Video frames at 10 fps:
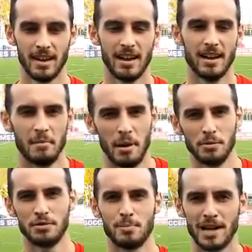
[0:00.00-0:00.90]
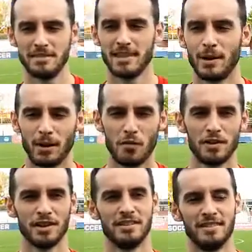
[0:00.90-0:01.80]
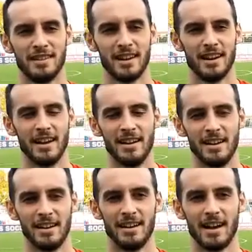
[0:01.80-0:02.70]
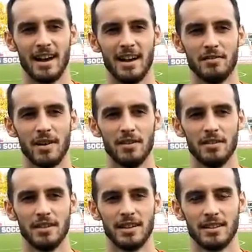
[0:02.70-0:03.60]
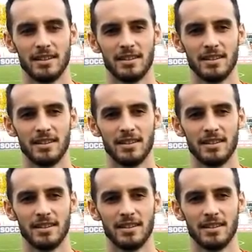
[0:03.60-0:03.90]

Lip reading: I was surprisingly quite confident. I felt like